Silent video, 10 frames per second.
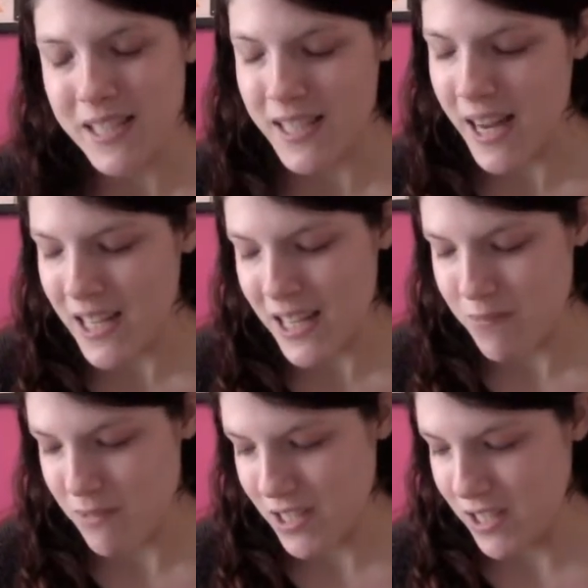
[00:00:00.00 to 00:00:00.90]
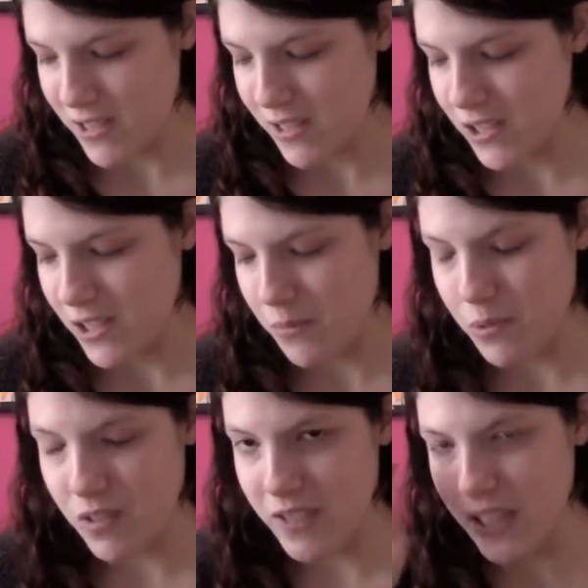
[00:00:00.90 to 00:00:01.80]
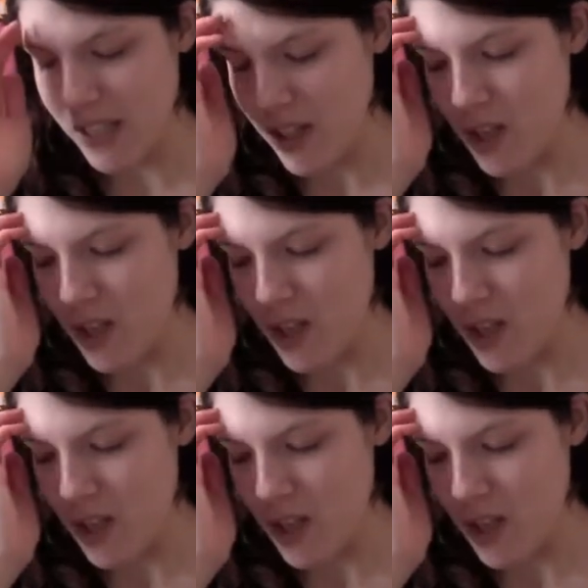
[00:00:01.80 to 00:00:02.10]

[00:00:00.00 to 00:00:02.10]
It's kind of like Mean Girls, the movie,